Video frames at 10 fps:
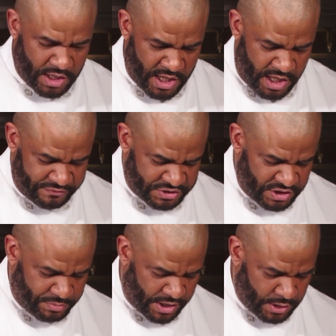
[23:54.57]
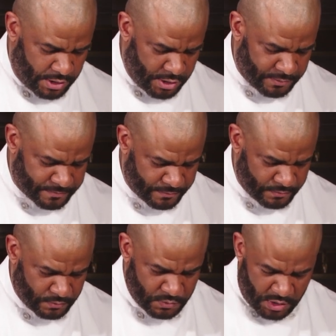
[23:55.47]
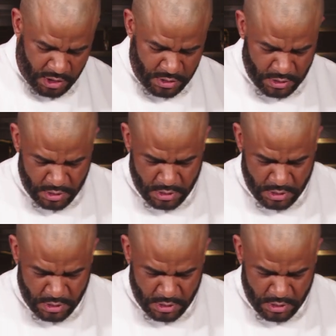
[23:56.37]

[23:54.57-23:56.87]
half sheet pan here. Okay,